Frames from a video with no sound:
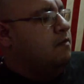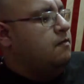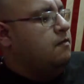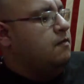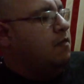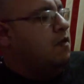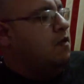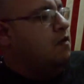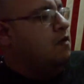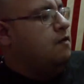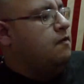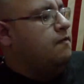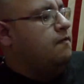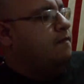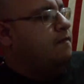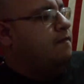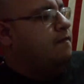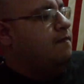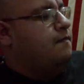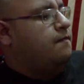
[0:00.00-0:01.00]
mode
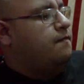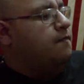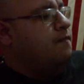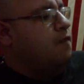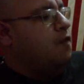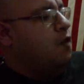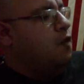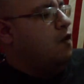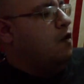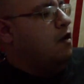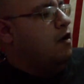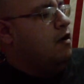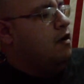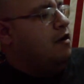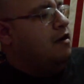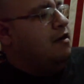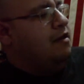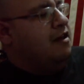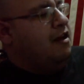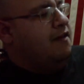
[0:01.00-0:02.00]
4.
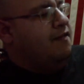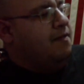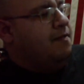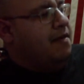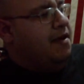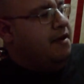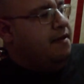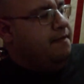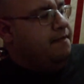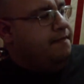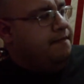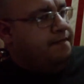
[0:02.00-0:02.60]
Left the button.